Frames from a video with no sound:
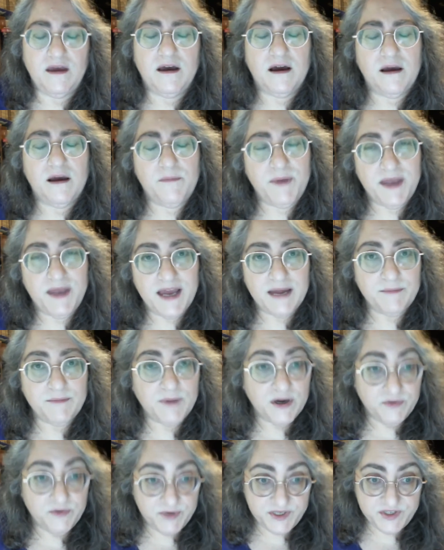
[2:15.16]
I began
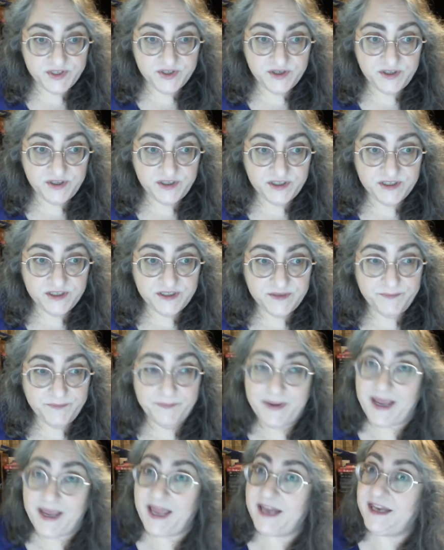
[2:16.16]
my research
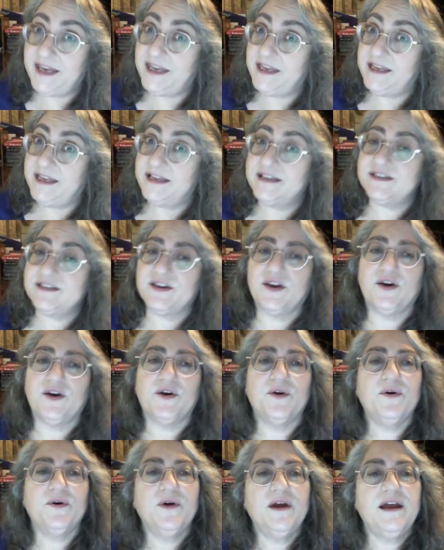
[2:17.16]
many years
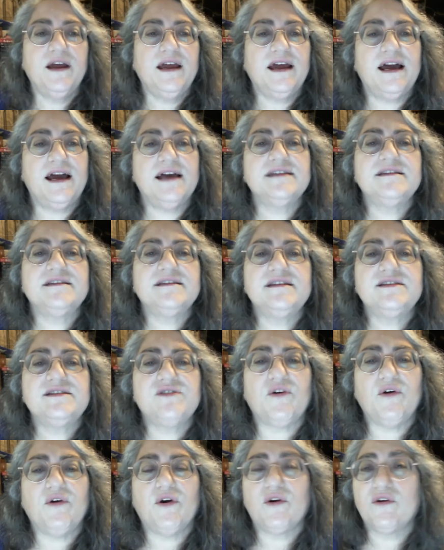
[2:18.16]
ago as an
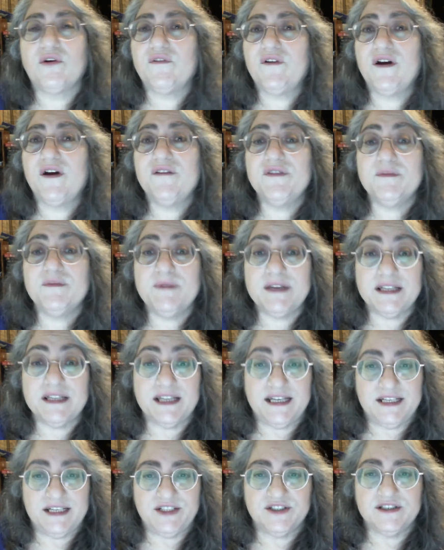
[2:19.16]
historiographer of the Middle
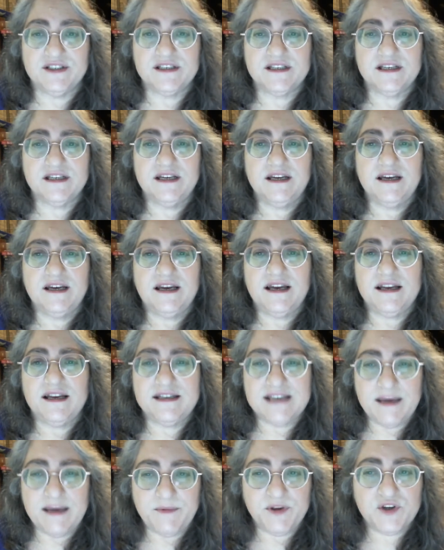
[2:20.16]
Ages,
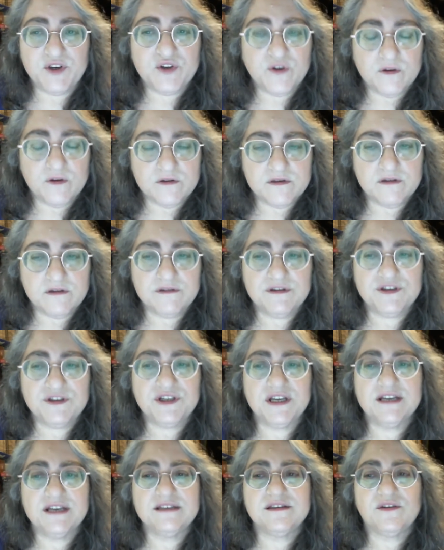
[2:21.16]
examining chansons de
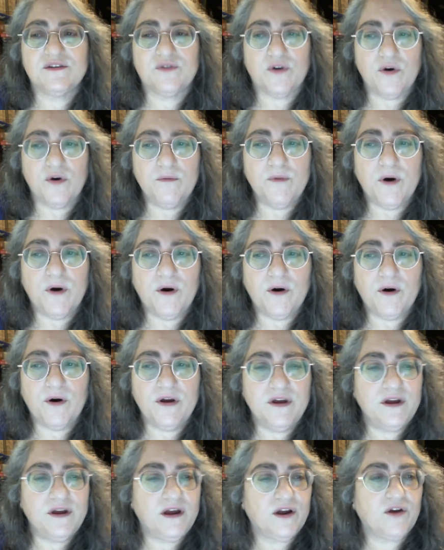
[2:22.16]
geste and romans
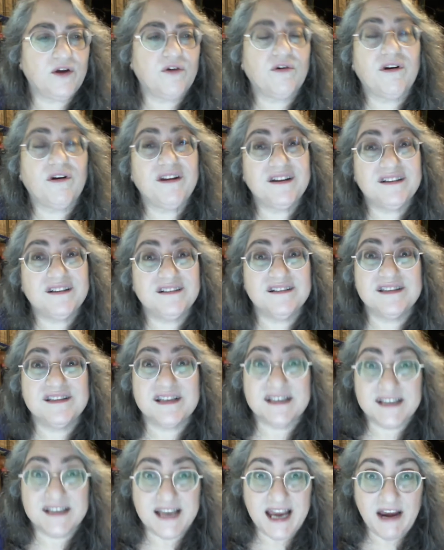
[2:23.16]
and chronicles
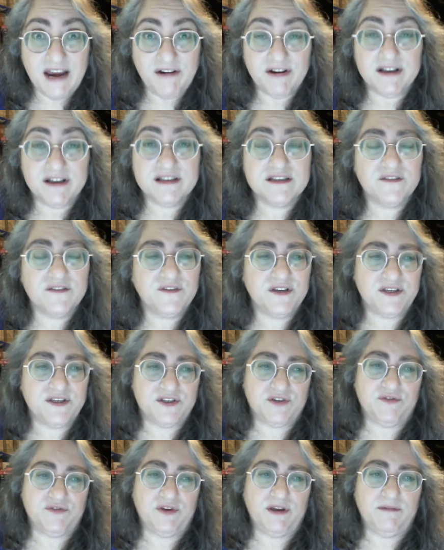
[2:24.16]
as carriers of
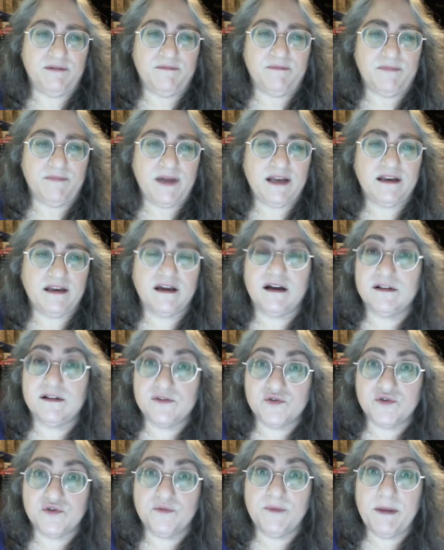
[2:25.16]
history and
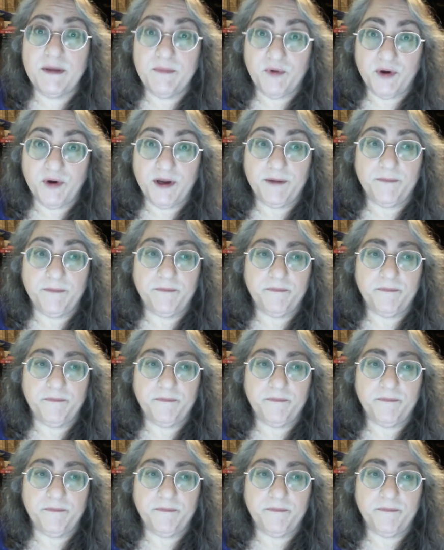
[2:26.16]
cultural memory.